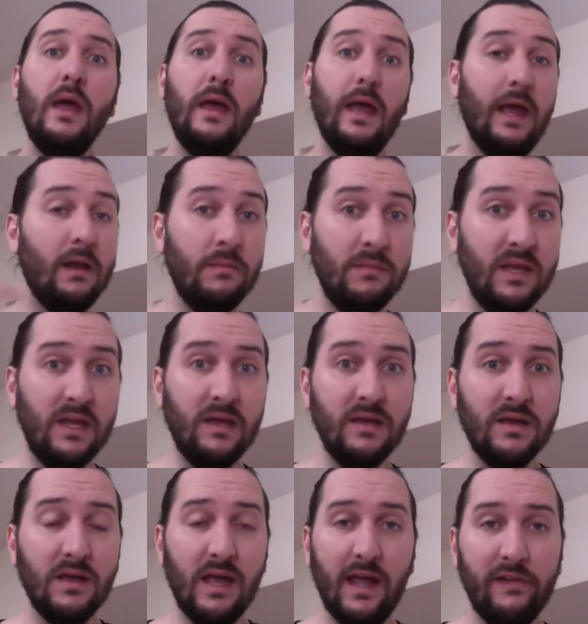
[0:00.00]
and
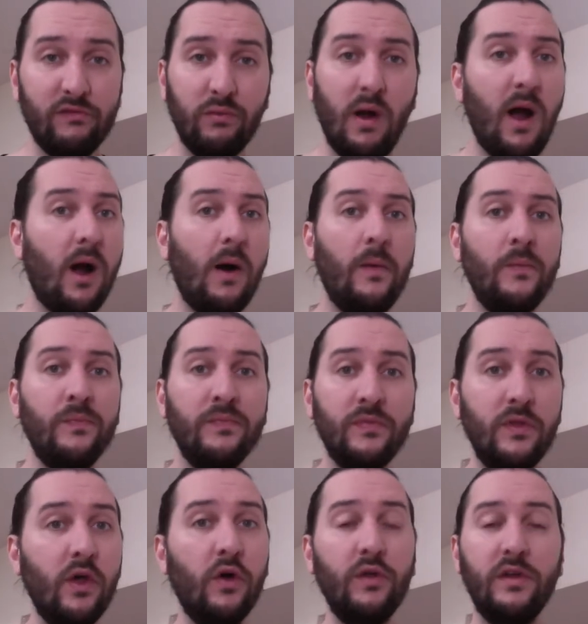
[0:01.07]
me as well.
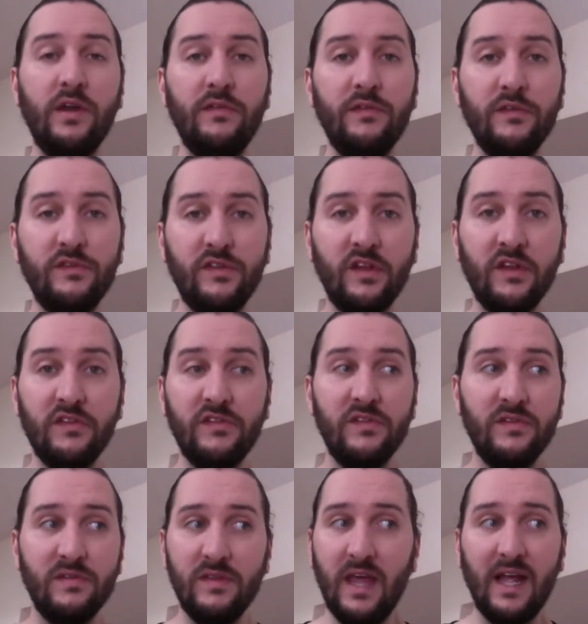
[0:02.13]
The only difference is
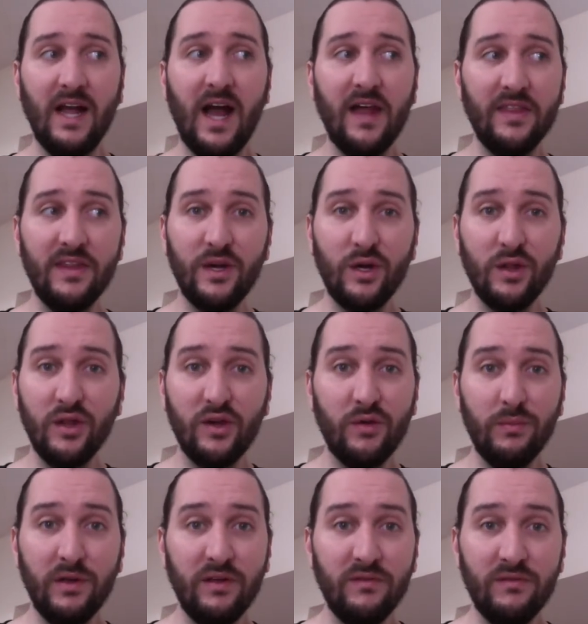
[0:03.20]
they got there a little
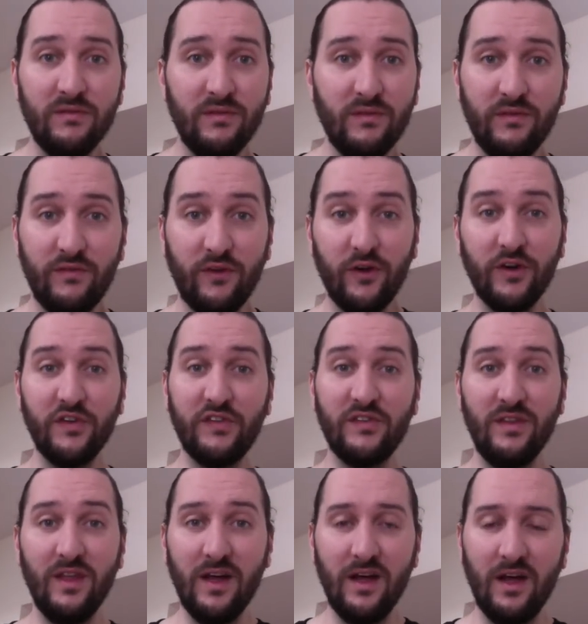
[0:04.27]
bit
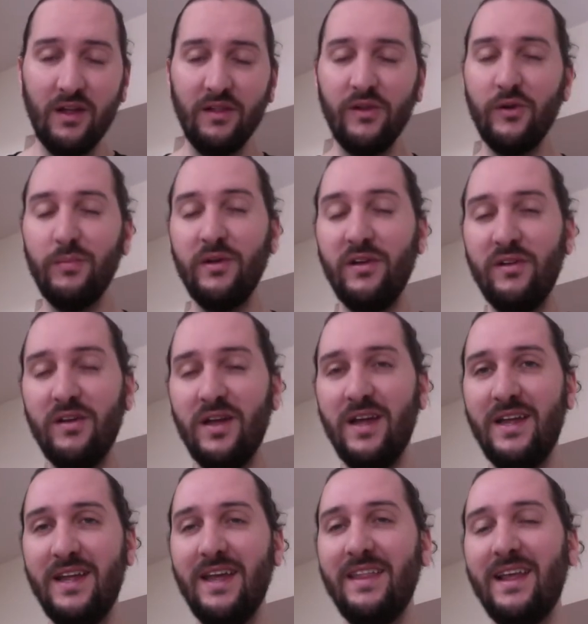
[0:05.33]
first,
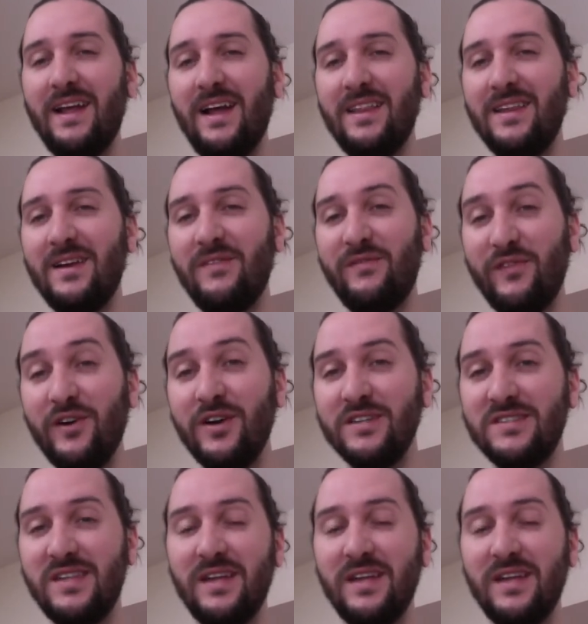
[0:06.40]
they got there first.